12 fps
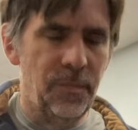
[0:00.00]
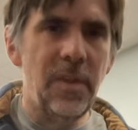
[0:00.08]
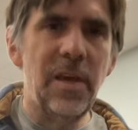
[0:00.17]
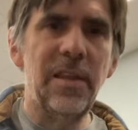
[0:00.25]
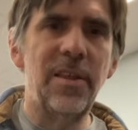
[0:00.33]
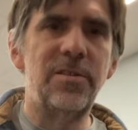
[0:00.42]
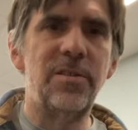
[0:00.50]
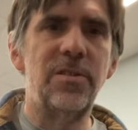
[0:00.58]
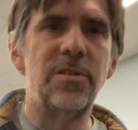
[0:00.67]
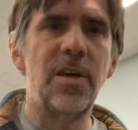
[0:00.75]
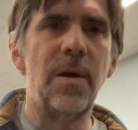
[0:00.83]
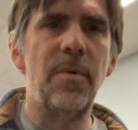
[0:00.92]
unless it's
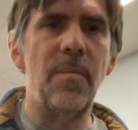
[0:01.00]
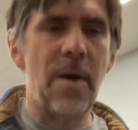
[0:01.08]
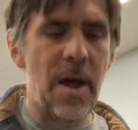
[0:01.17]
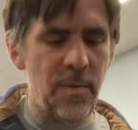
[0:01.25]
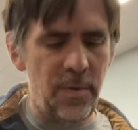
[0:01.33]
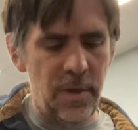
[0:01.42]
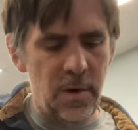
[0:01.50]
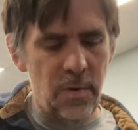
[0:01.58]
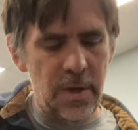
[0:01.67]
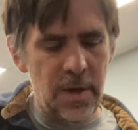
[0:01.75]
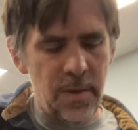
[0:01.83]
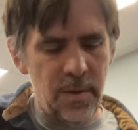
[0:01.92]
just coming by really quick